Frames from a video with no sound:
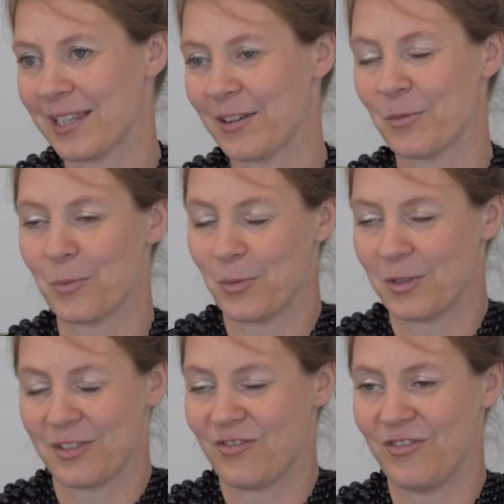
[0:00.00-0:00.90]
and it
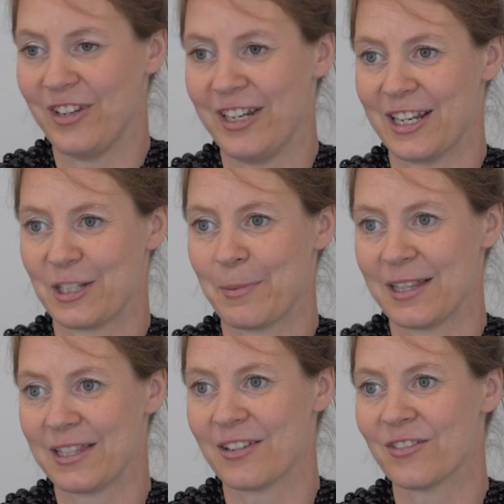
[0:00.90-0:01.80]
was really
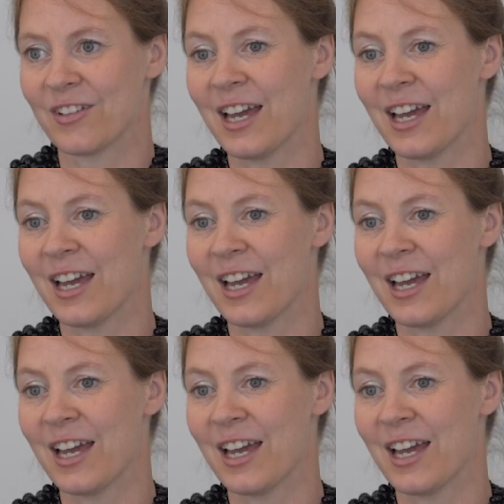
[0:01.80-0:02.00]
expensive.